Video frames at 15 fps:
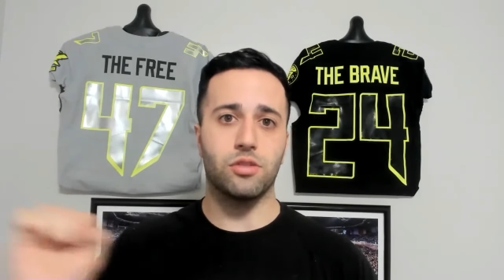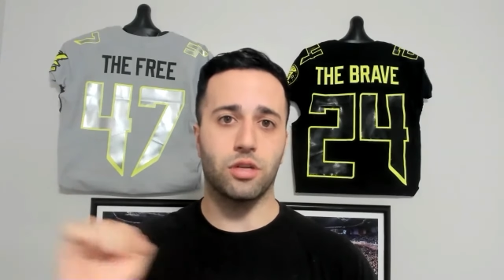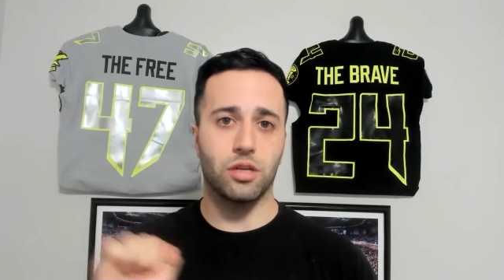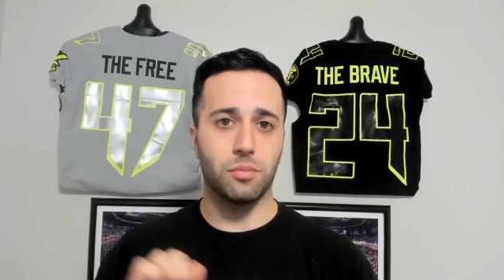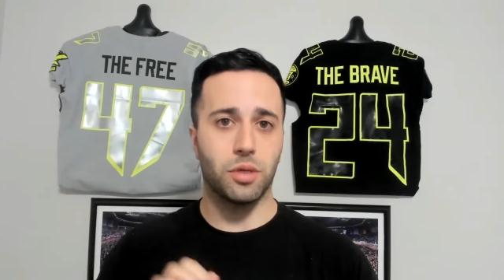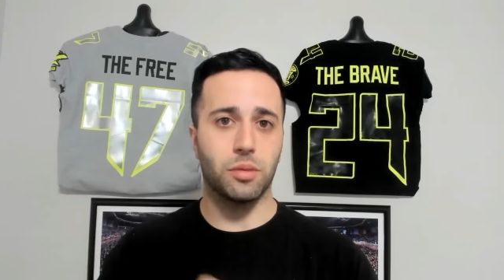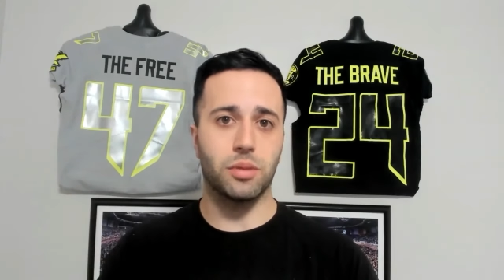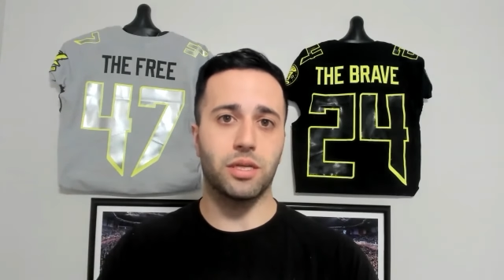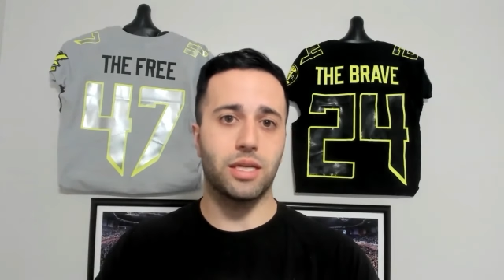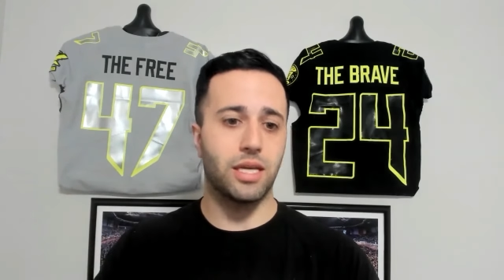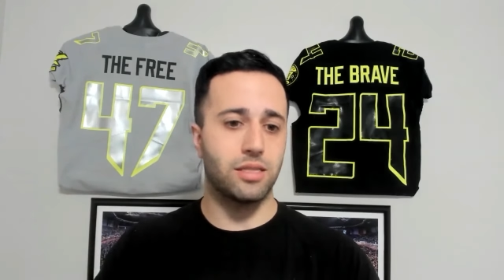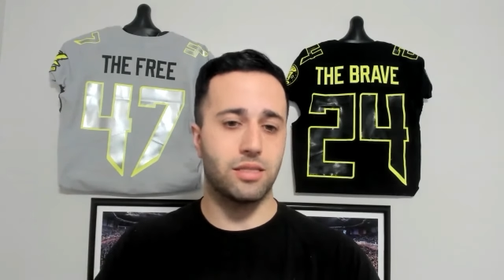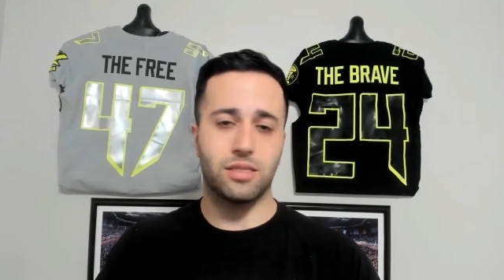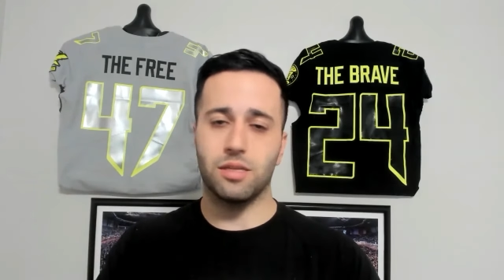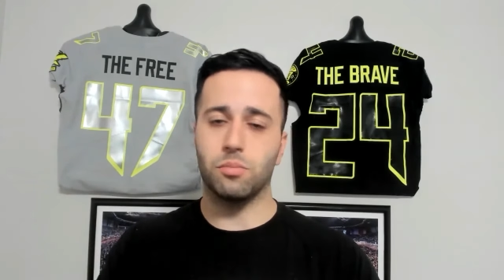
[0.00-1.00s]
They're going to be able to
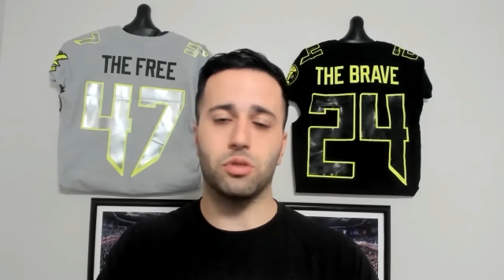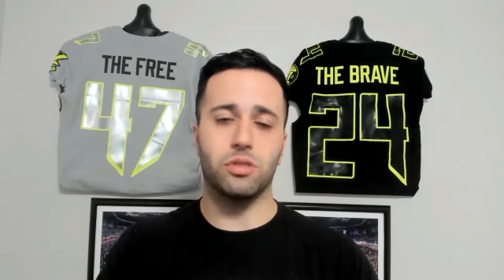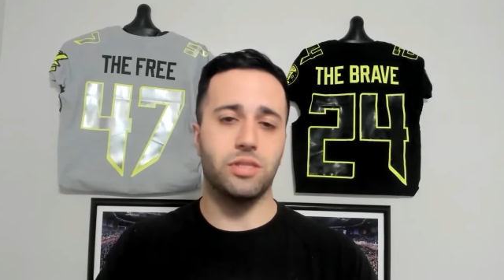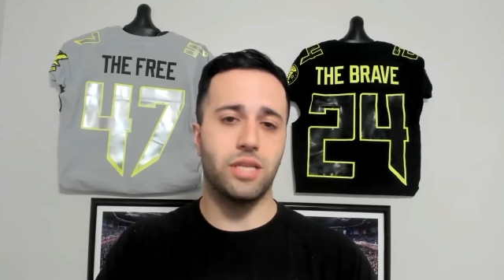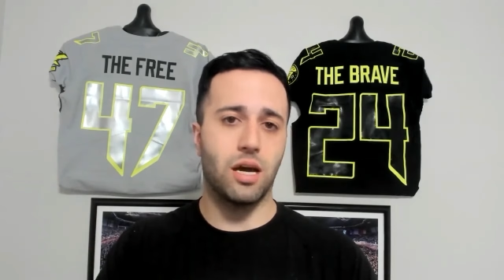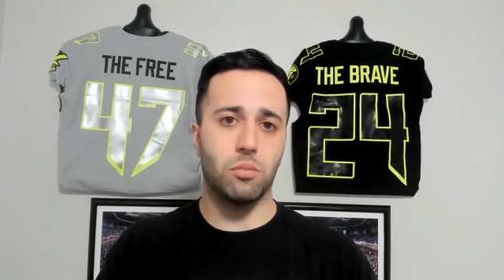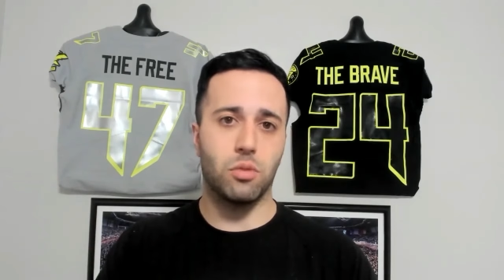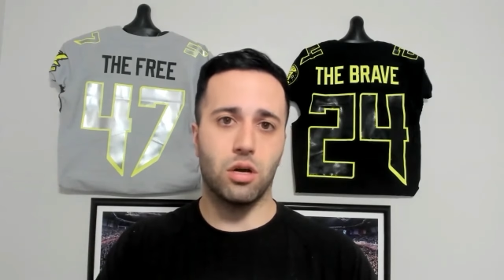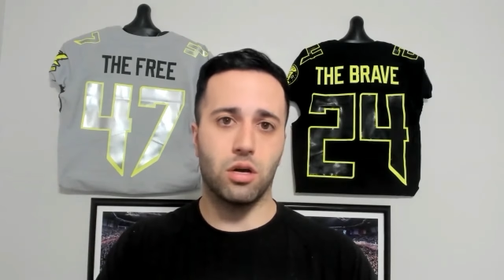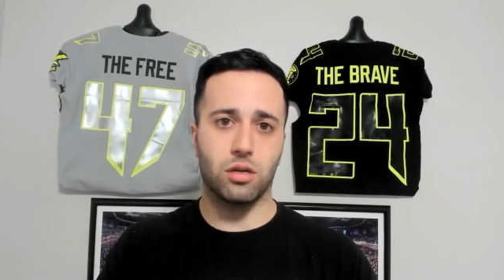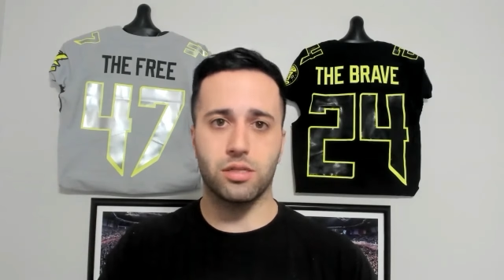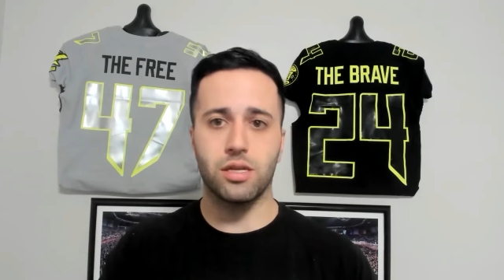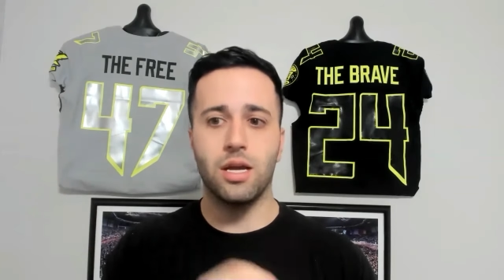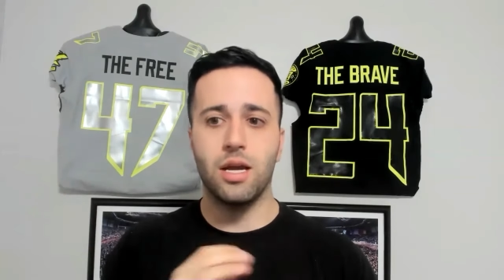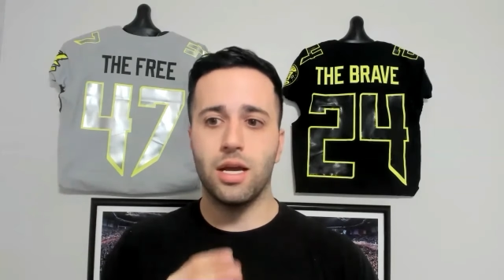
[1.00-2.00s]
get simple down
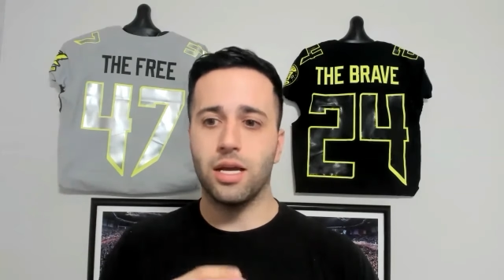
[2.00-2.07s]
blocks